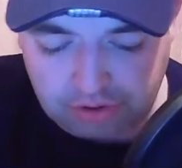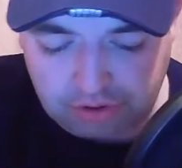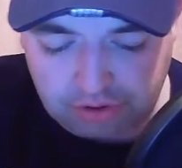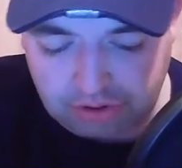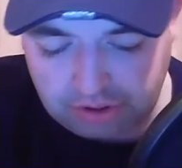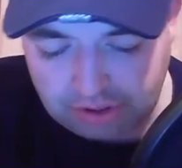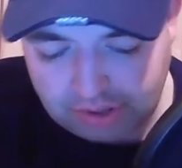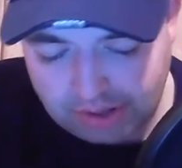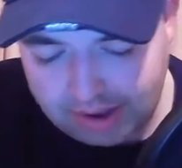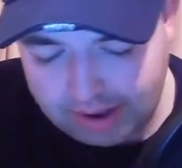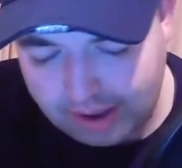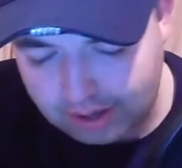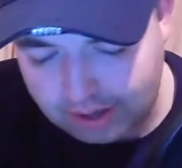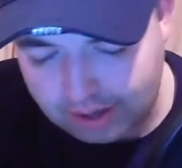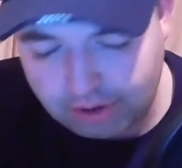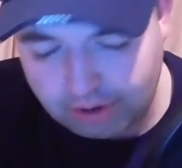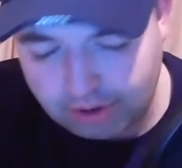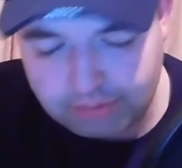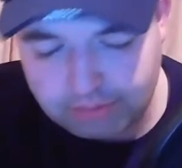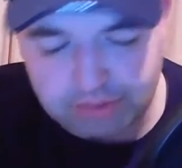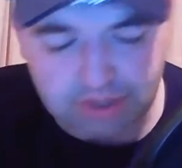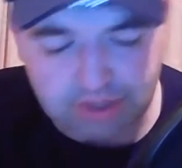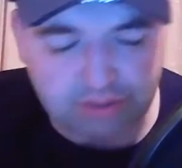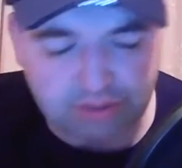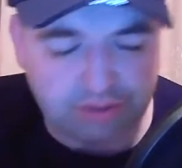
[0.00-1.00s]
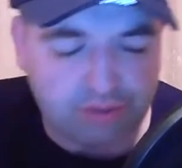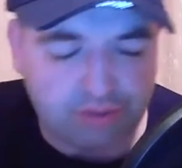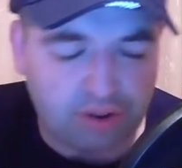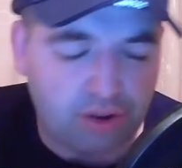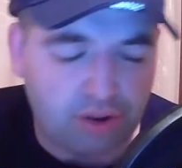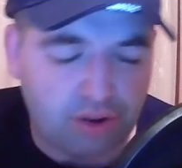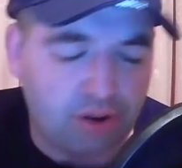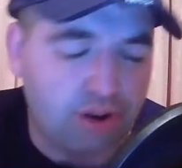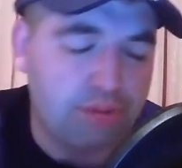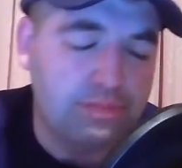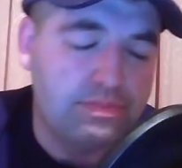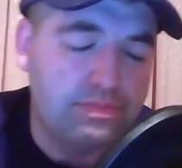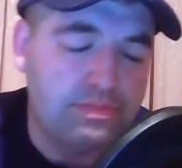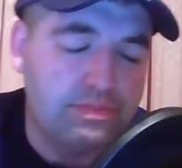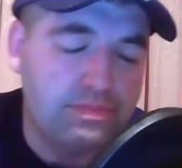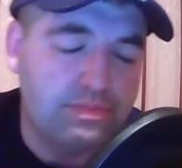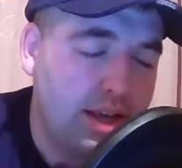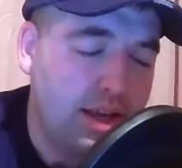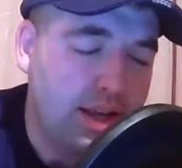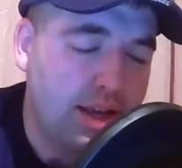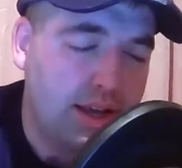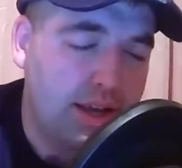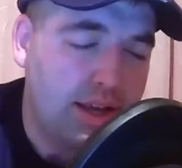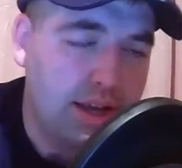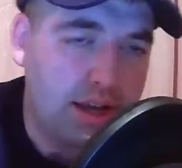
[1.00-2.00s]
in terms of form,
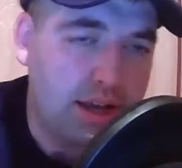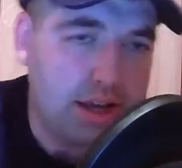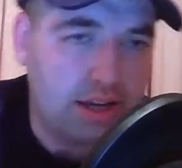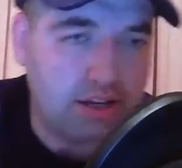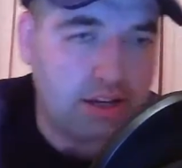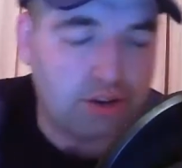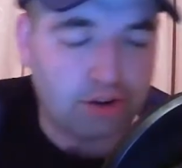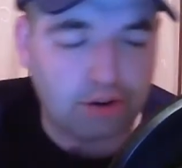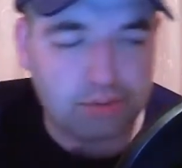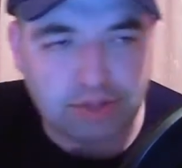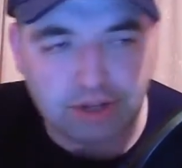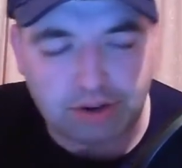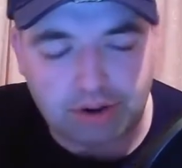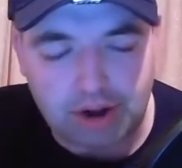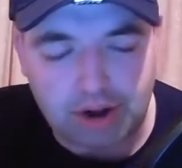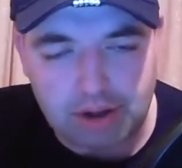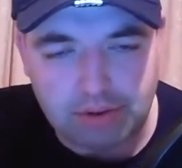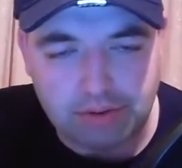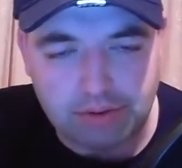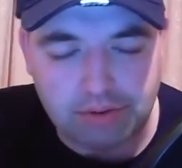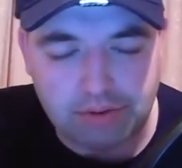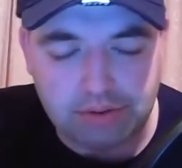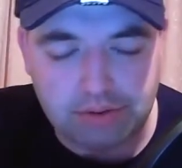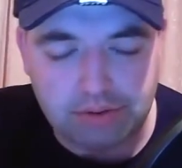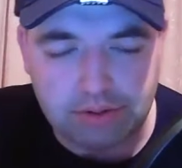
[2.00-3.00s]
in terms of ground,